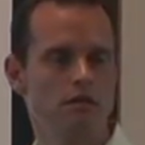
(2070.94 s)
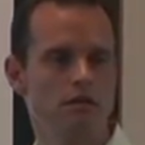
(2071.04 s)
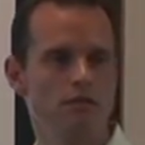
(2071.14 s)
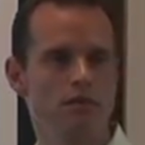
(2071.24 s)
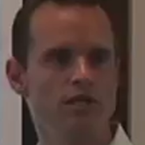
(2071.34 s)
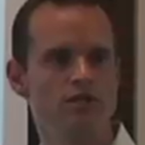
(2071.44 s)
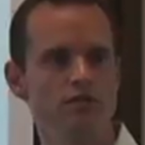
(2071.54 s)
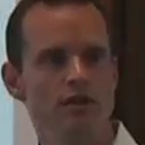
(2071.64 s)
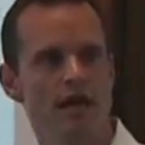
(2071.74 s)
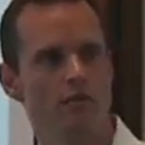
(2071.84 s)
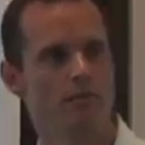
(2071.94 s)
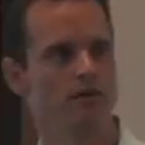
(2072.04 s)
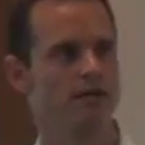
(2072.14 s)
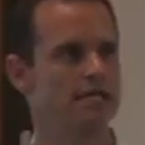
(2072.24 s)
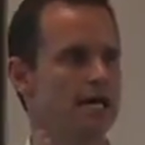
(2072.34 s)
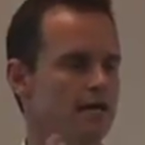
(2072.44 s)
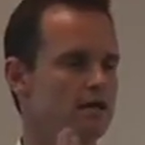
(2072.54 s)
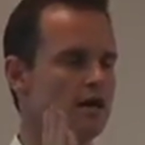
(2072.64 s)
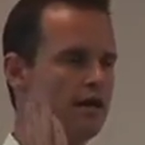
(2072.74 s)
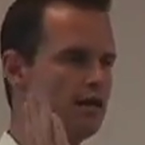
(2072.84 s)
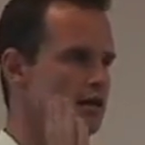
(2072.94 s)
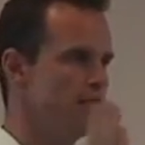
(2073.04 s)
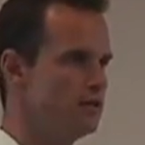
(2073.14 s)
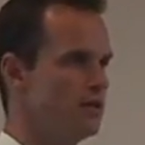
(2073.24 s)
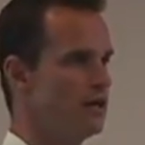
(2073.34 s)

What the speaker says: And we do that, we put the dotted line on